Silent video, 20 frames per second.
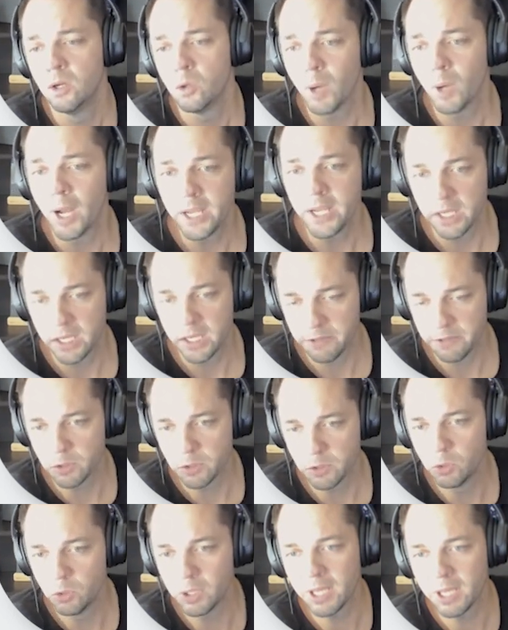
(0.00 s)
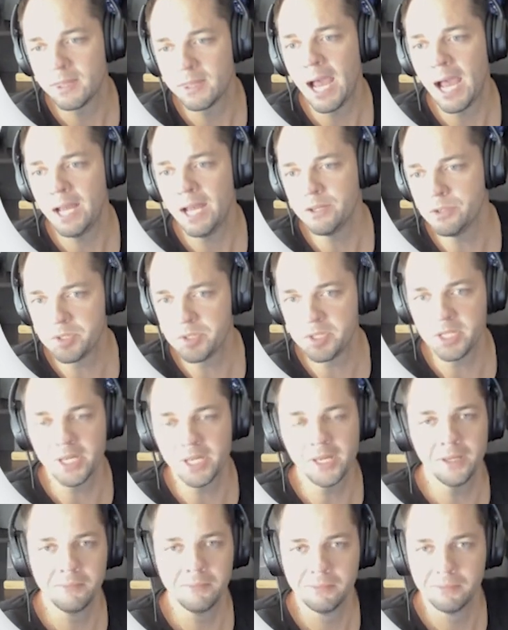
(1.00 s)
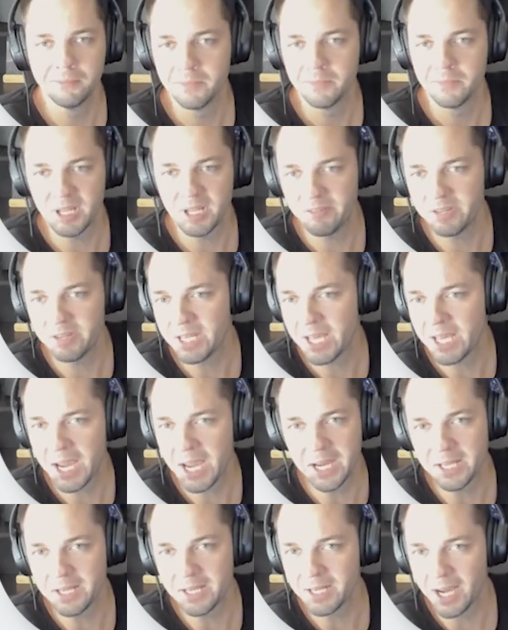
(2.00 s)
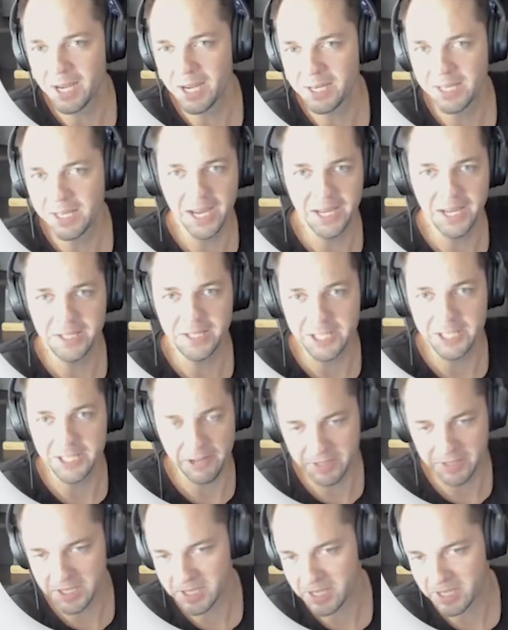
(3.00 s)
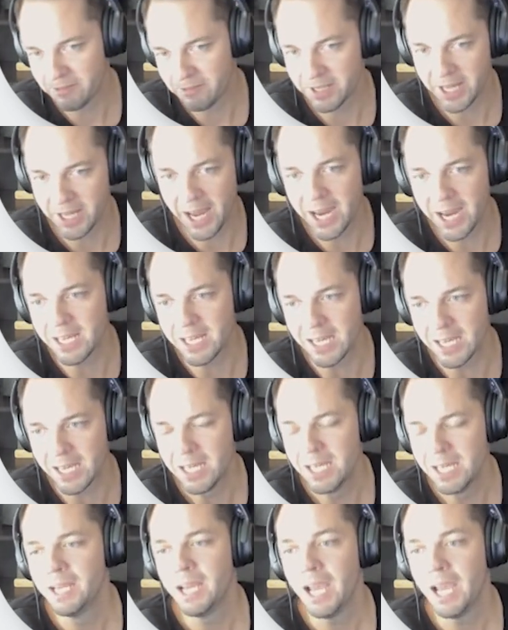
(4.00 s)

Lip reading: right? And if you look at that and you see 70, 80, 90, 80, 70, 70, 80,